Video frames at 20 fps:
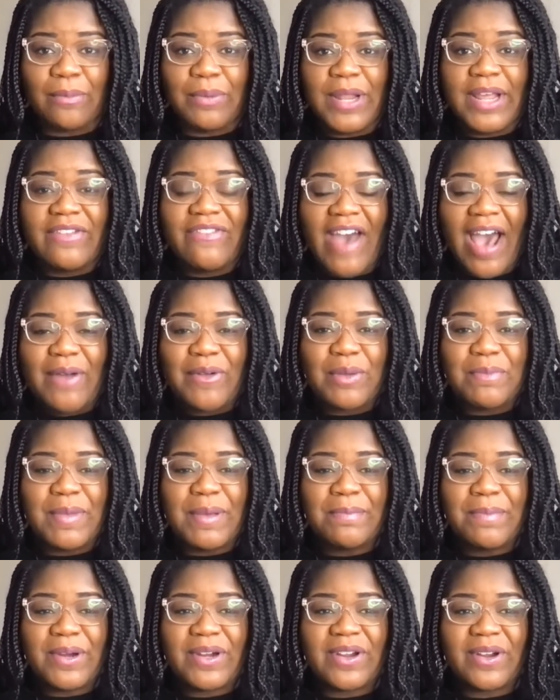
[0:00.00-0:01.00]
but if I
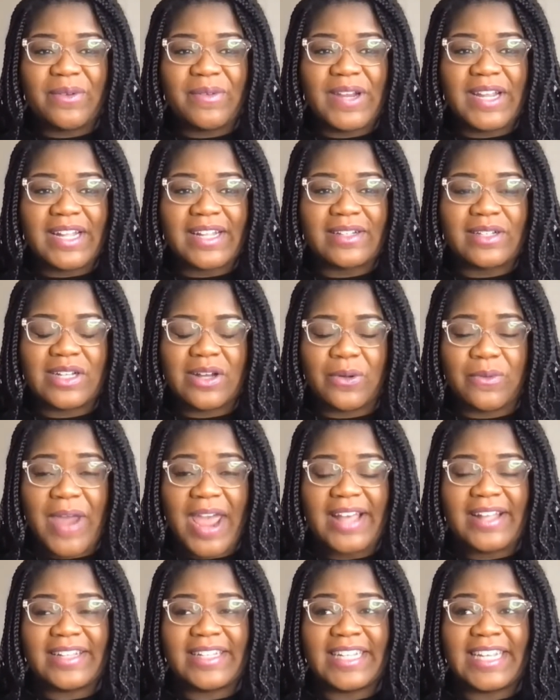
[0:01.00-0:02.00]
remember correct
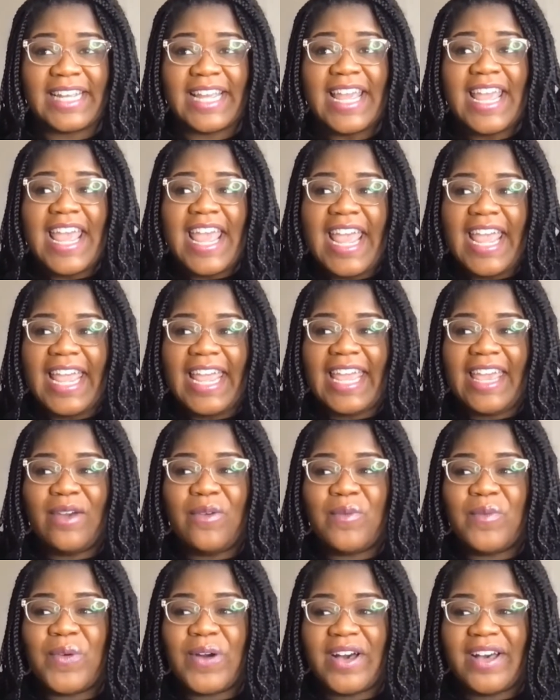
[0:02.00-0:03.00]
correctly,
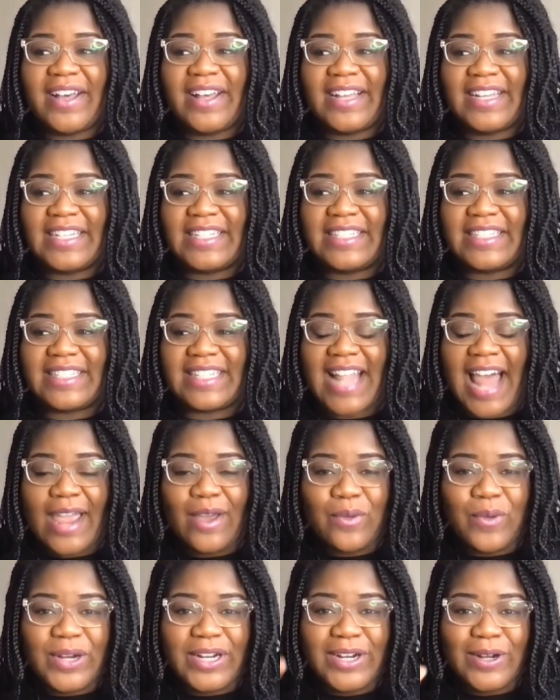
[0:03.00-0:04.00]
it was like
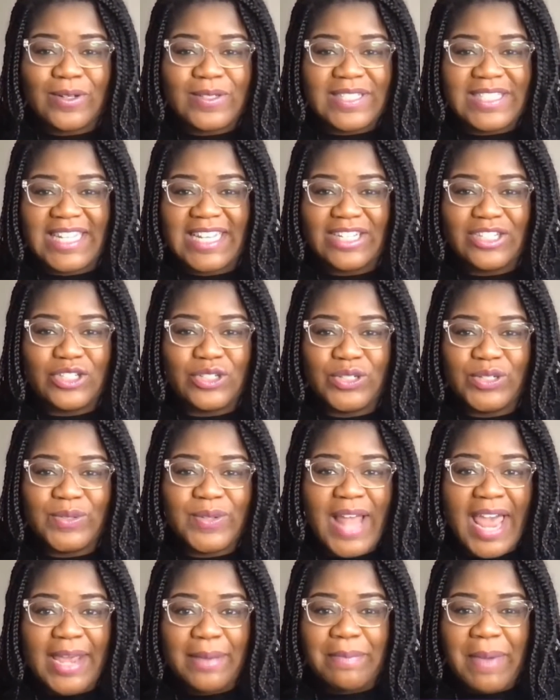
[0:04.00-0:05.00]
one of those things you do,
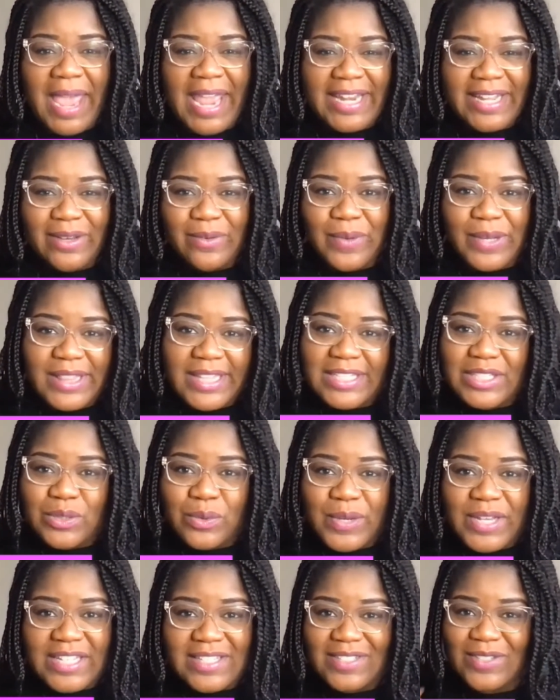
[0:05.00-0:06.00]
like painting with a
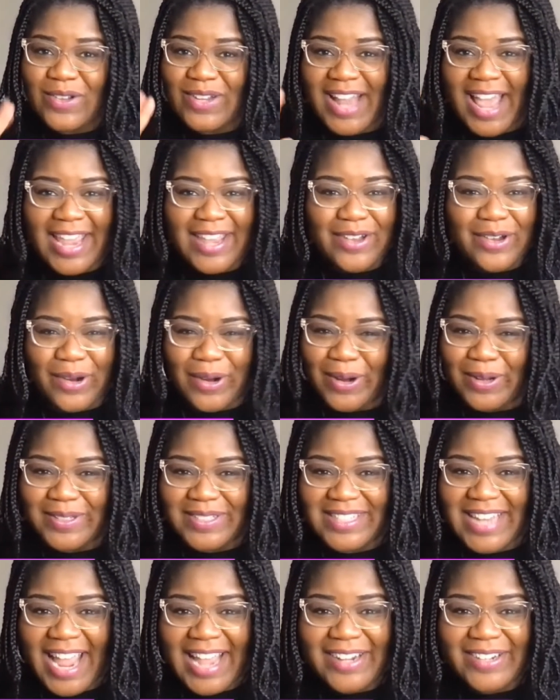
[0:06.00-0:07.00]
twist on like girls'
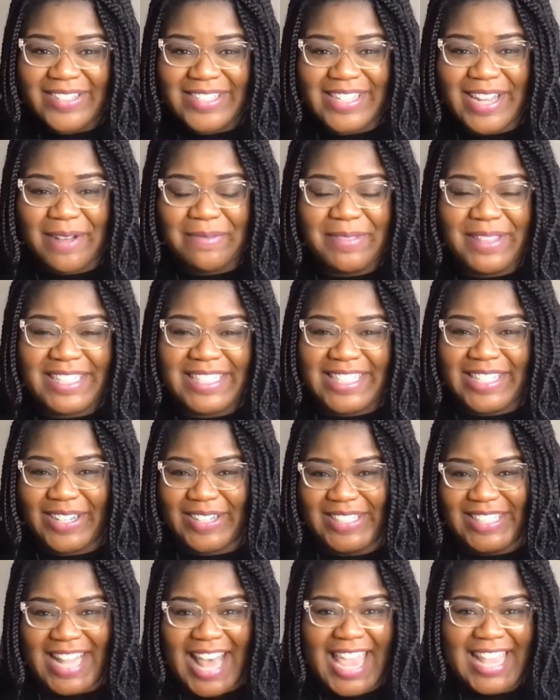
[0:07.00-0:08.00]
night or something. So
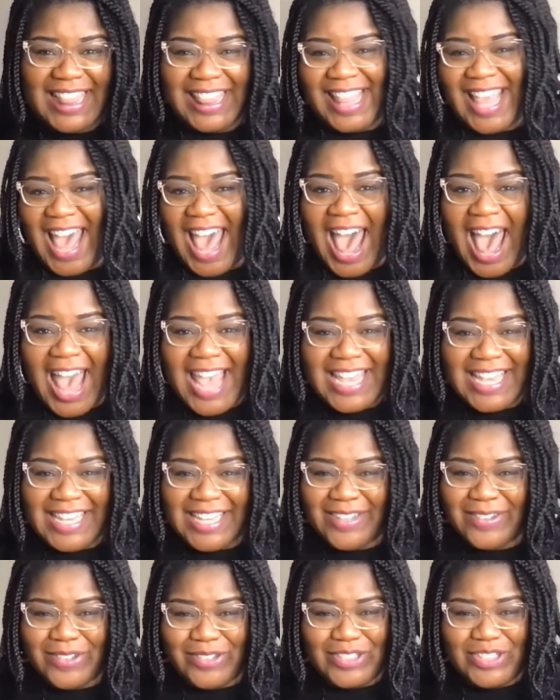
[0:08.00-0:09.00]
it's like the high
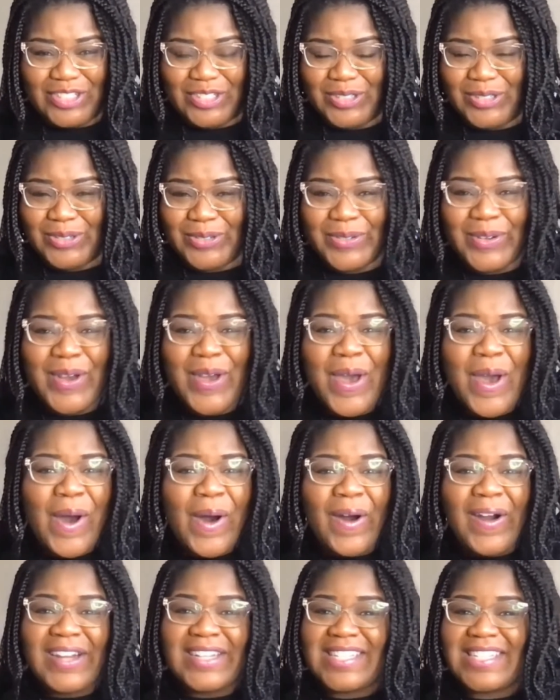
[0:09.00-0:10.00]
heel shoe
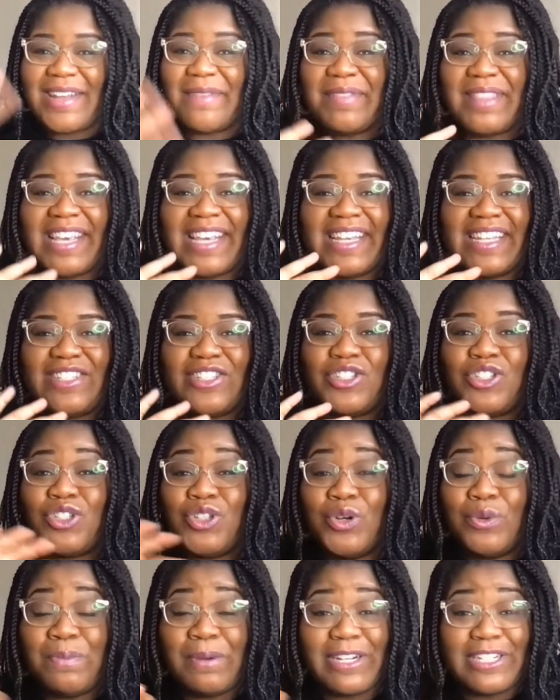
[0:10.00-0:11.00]
or something
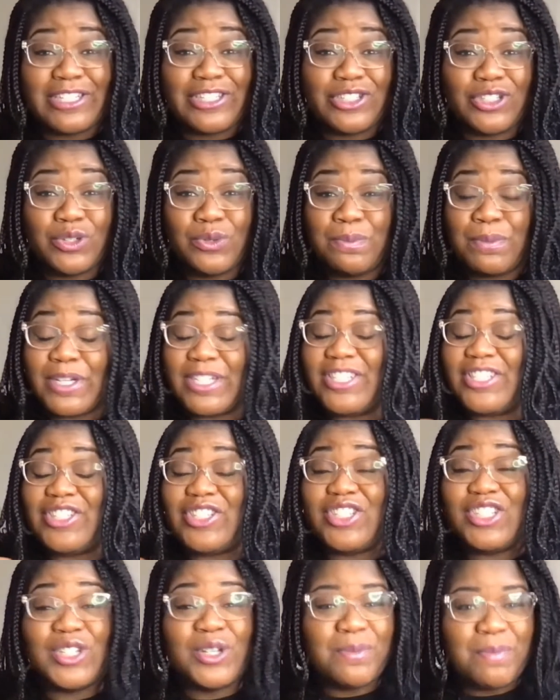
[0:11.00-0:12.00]
super, super,
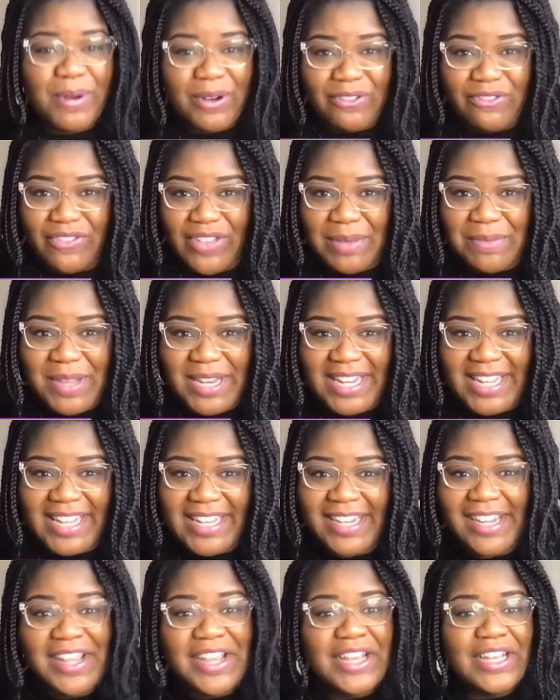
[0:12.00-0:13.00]
super
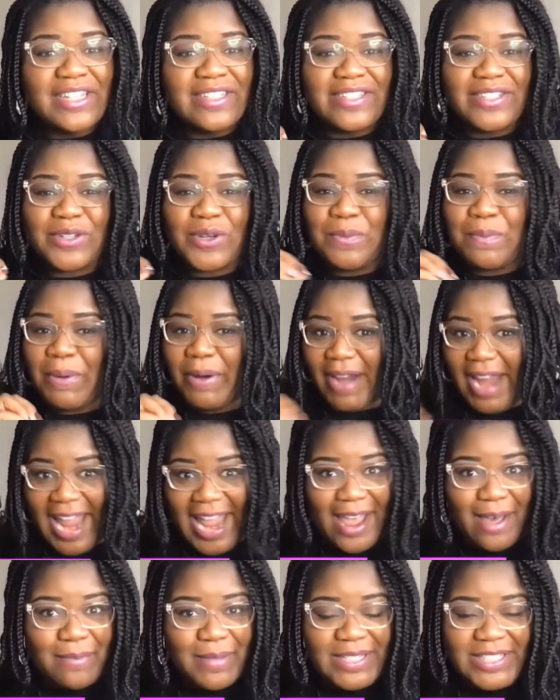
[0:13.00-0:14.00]
feminine, super
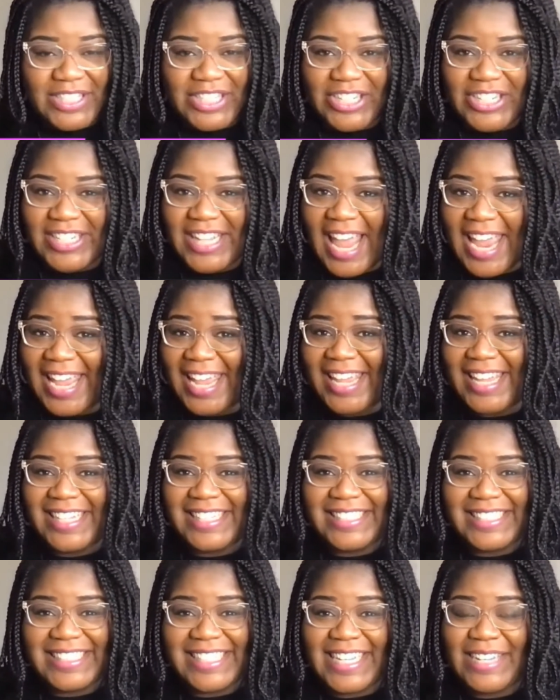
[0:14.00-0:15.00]
amateur. Like
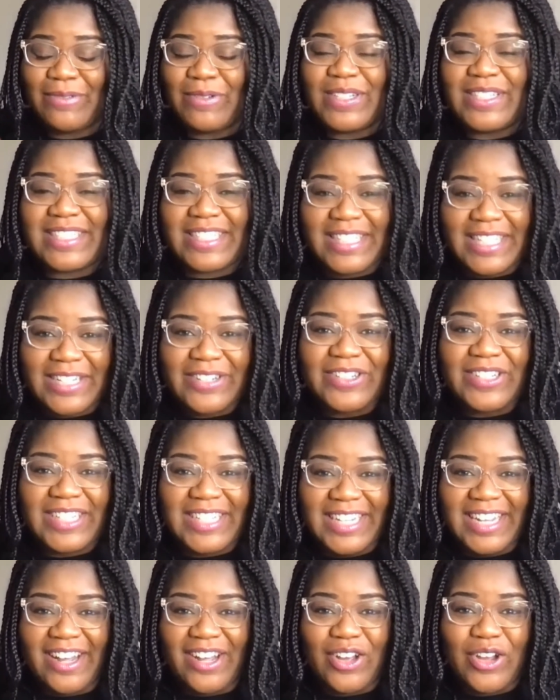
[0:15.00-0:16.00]
it was
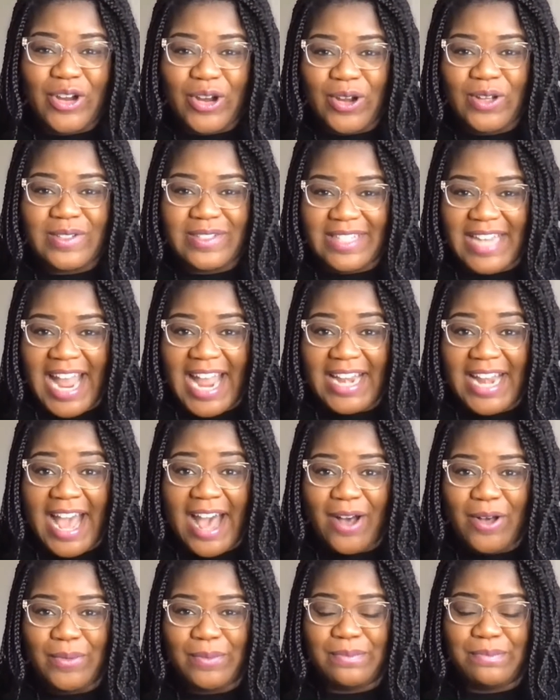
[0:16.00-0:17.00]
literally a girls' night
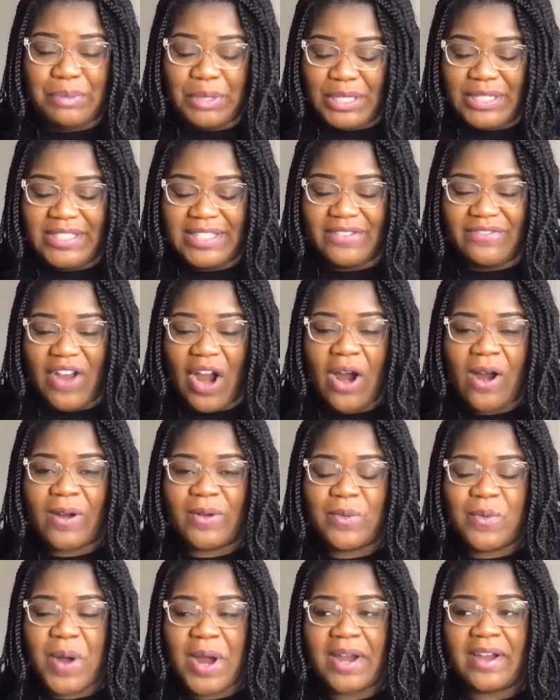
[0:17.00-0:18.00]
out piece of
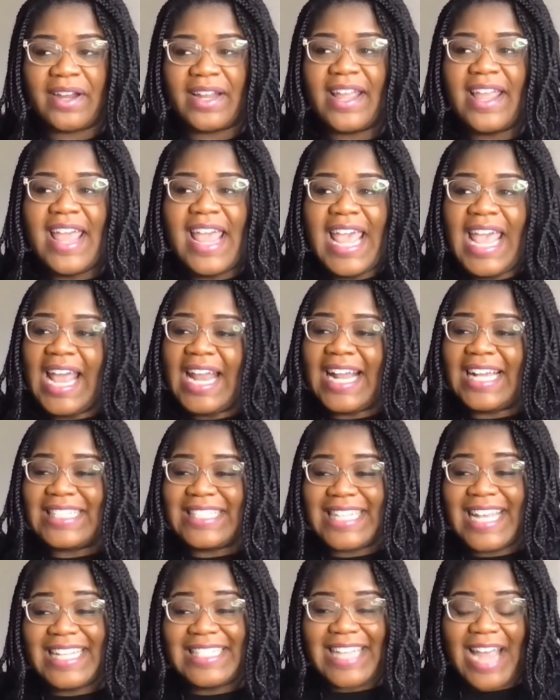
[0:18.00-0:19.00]
artwork. And I
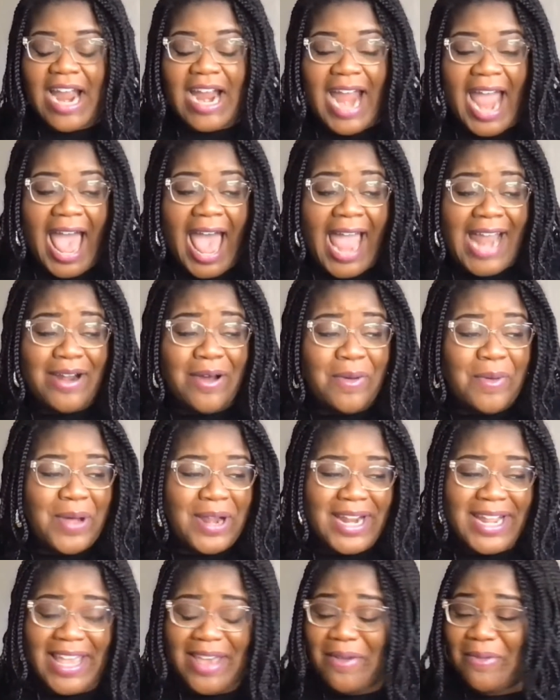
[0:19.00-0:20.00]
said to her, I don't want
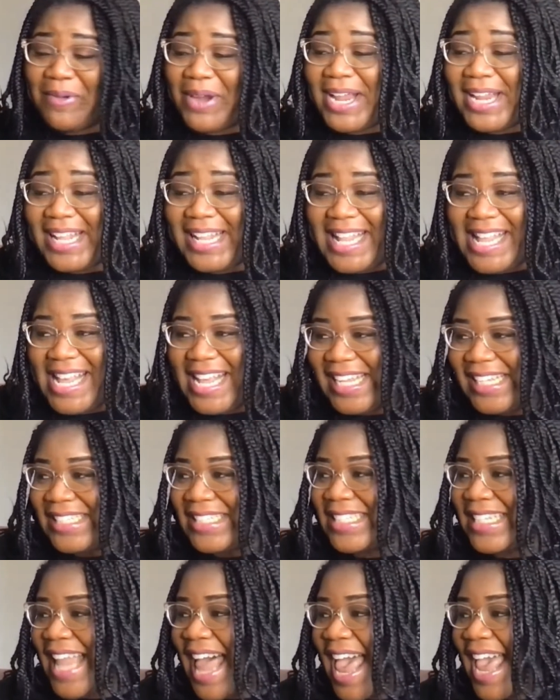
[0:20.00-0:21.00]
to get rid of
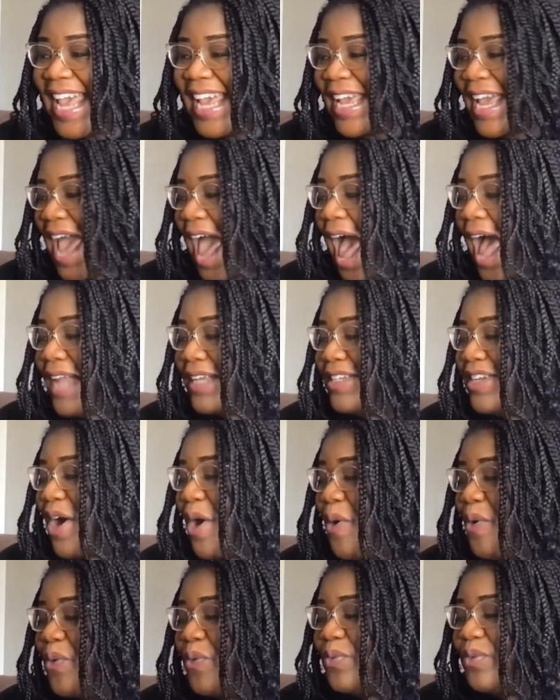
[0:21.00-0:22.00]
this. Like, I
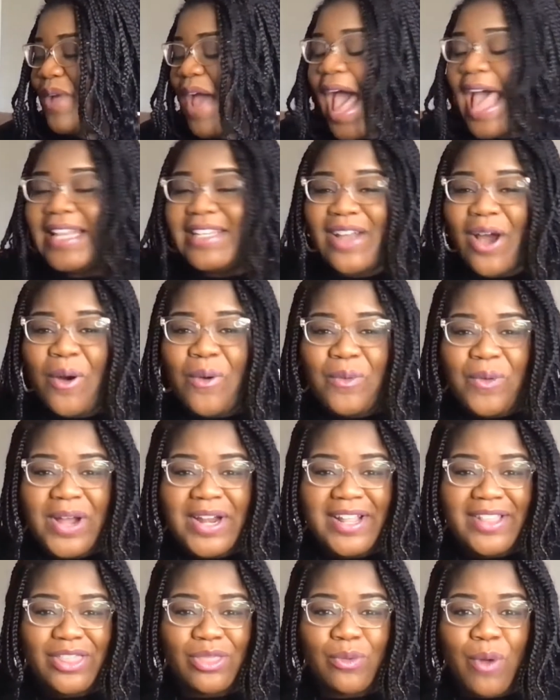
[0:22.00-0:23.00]
don't, I don't want
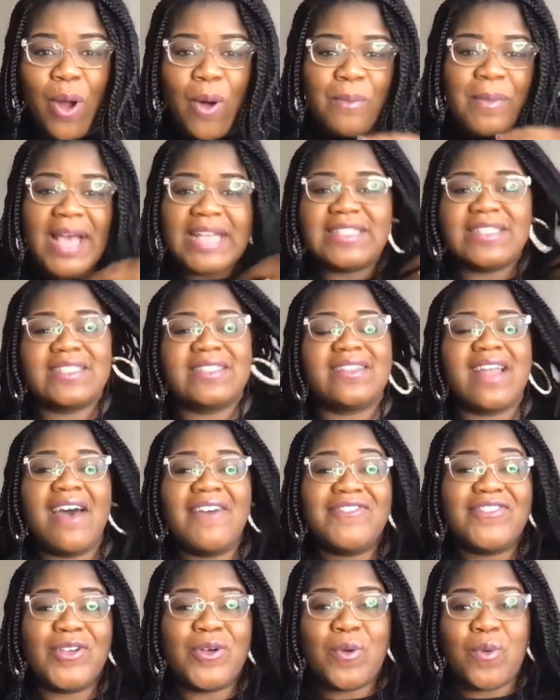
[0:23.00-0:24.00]
to throw my stuff
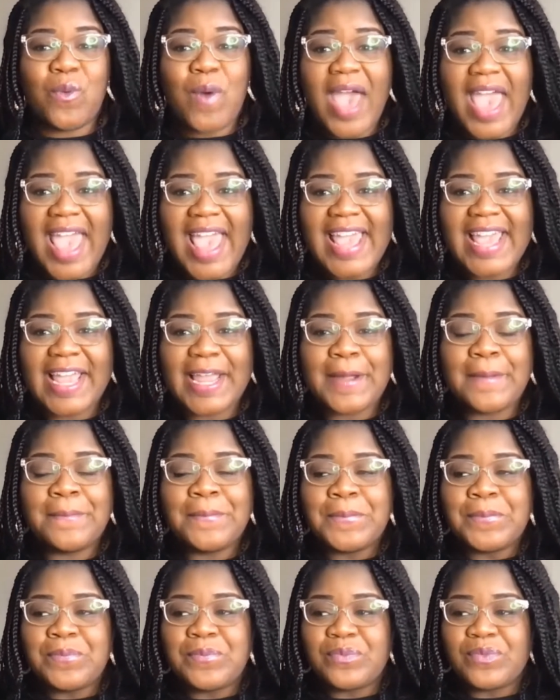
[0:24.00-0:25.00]
away.
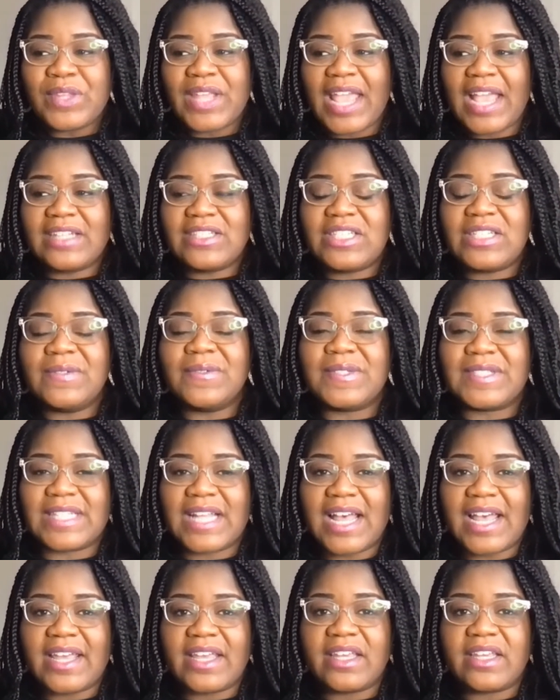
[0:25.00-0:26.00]
And she was
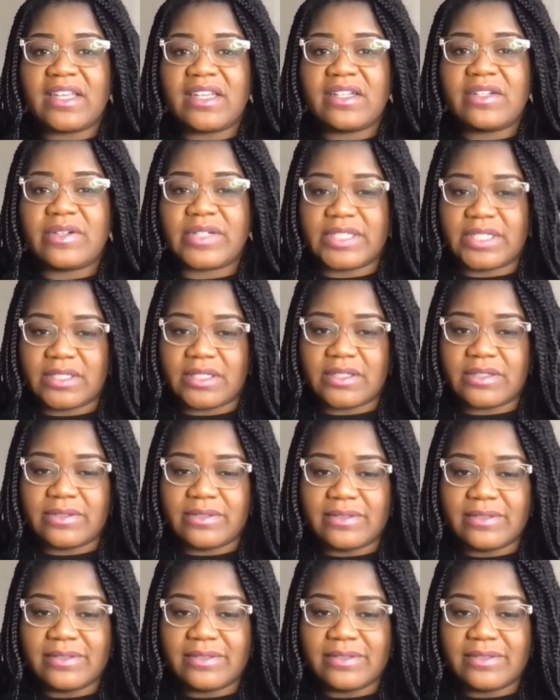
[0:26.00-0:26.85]
like, Krystle,